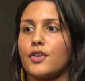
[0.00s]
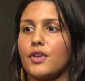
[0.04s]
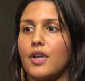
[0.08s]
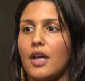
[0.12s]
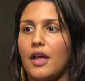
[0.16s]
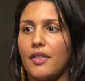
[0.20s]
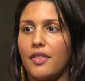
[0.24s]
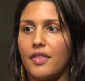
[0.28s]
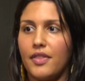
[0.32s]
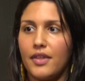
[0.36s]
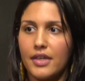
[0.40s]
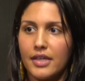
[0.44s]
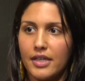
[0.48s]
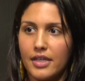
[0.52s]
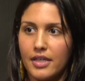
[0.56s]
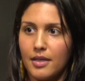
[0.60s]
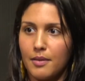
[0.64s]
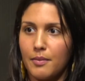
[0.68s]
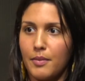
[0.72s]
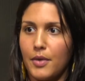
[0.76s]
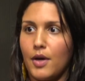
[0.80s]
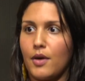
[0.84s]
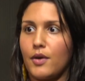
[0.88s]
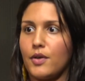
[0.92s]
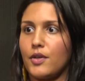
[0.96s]
you're not thinking
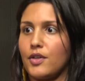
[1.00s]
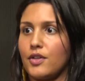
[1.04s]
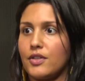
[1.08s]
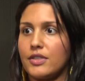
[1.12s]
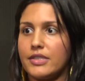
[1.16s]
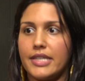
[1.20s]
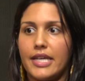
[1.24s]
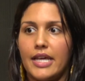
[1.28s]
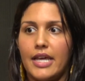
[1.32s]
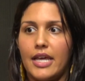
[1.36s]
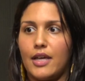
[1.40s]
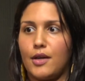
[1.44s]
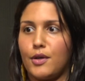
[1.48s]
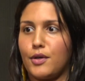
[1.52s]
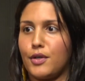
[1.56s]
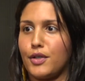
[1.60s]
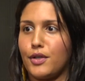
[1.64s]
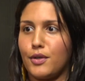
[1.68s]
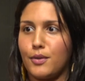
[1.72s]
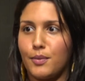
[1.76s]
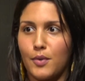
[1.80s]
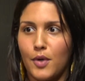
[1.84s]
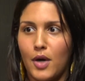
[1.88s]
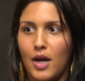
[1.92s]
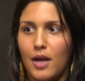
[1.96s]
about your day or
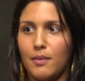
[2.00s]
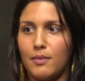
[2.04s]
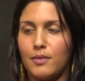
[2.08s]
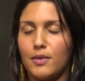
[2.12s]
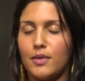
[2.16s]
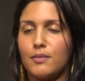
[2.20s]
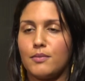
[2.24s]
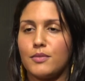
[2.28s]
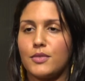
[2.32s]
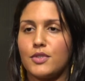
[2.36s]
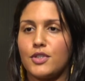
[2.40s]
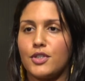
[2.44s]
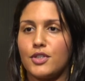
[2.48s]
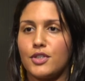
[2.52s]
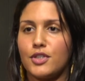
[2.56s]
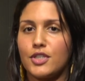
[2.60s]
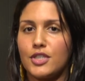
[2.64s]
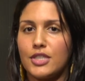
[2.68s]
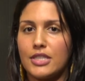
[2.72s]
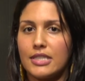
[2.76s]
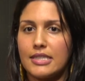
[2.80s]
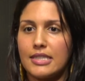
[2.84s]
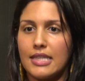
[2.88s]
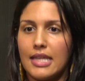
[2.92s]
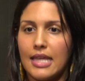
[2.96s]
your problems you're
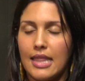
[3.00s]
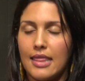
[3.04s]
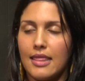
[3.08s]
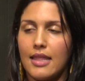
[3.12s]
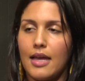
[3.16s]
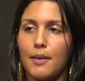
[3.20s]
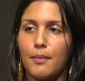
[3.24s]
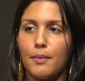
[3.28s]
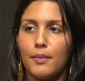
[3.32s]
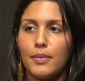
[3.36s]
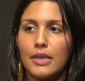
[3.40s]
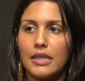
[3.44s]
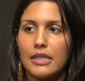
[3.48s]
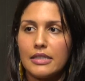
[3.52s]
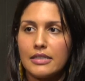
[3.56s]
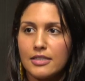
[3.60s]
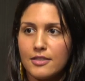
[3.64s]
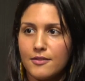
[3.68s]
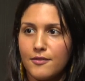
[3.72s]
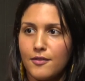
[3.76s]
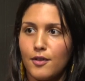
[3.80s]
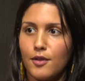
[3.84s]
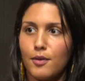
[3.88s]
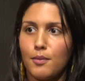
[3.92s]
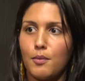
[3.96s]
just in that
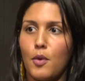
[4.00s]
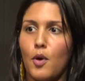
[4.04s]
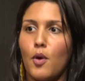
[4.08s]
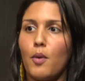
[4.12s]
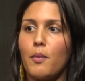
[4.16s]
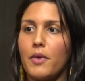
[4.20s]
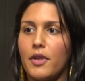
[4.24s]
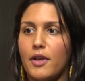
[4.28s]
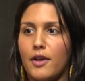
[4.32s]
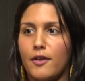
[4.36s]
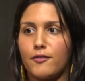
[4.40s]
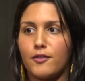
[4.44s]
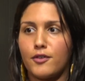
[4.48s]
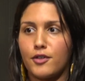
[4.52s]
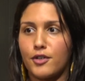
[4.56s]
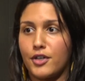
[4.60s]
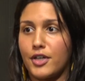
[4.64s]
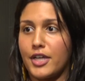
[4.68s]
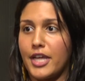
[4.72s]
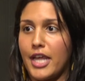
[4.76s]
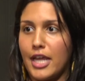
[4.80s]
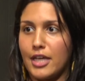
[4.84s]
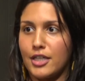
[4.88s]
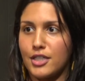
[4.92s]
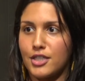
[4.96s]
blissful moment of
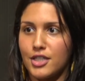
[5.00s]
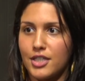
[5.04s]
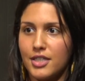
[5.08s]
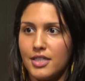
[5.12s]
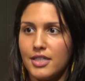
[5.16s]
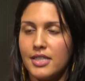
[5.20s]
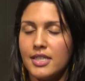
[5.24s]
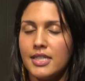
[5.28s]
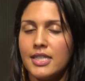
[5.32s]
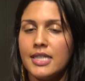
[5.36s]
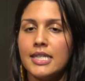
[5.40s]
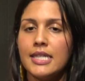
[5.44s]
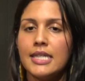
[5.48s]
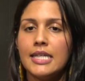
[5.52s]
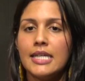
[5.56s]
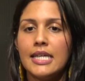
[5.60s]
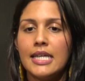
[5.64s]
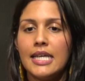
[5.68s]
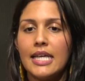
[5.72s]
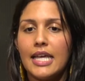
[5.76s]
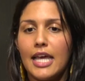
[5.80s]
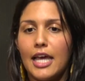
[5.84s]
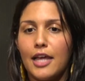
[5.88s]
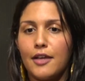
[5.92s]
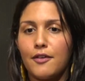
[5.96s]
creation
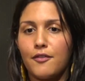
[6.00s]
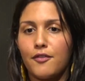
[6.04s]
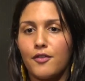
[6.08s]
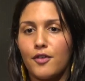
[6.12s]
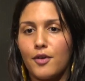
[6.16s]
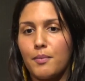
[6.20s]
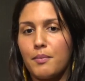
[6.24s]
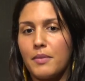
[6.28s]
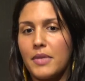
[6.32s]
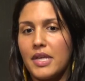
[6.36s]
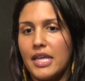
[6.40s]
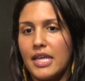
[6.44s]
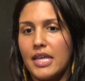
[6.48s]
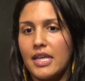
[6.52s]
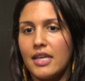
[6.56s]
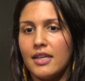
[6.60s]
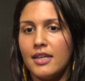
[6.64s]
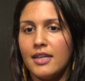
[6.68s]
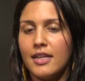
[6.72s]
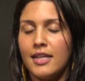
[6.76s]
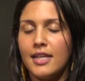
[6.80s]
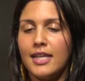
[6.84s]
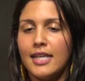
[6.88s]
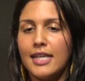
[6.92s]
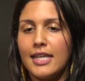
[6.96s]
and for
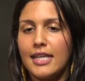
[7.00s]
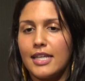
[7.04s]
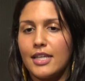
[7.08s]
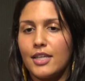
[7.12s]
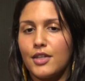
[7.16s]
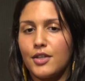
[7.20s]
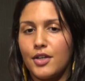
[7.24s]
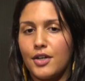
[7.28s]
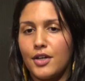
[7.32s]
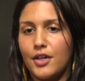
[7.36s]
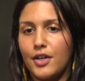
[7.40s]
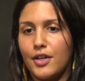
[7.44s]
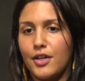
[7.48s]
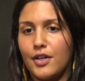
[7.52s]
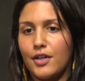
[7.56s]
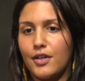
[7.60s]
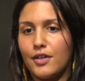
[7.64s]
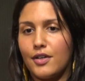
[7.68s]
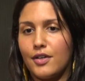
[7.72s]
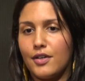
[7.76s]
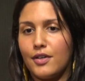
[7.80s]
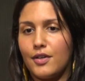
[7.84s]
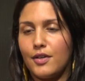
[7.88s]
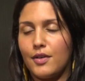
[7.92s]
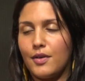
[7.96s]
me you're
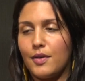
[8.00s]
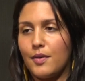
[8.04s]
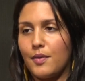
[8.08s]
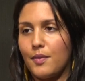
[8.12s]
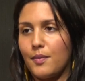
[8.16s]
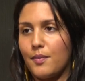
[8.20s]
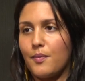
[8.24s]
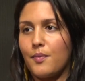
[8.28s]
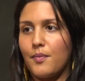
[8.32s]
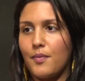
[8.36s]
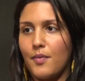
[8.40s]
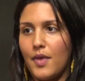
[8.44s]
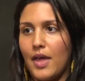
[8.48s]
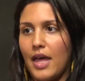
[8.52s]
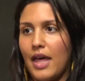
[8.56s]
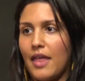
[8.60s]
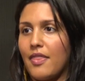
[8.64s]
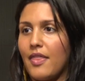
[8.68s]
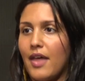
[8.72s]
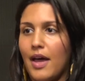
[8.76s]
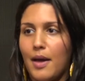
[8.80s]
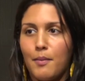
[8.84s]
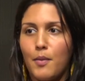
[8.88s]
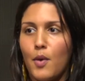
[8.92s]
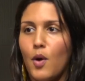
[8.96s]

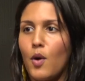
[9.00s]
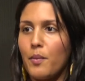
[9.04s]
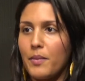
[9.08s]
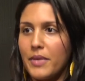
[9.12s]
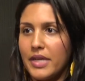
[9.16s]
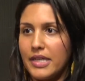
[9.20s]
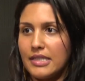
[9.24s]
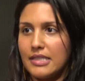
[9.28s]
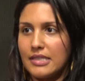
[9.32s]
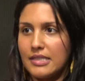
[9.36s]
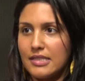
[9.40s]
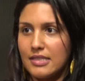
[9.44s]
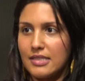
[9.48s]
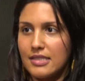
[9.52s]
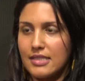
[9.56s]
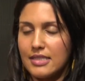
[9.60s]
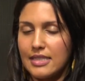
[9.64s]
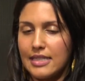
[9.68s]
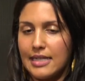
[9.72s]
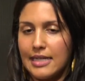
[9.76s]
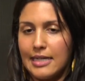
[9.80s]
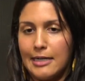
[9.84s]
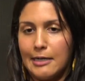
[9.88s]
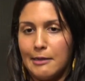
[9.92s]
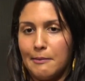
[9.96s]
at that moment
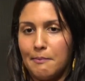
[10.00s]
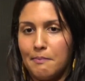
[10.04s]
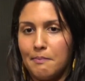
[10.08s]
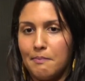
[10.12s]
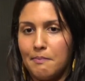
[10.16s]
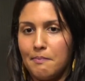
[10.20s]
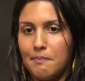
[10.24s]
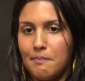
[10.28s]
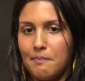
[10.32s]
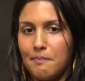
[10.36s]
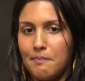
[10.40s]
um,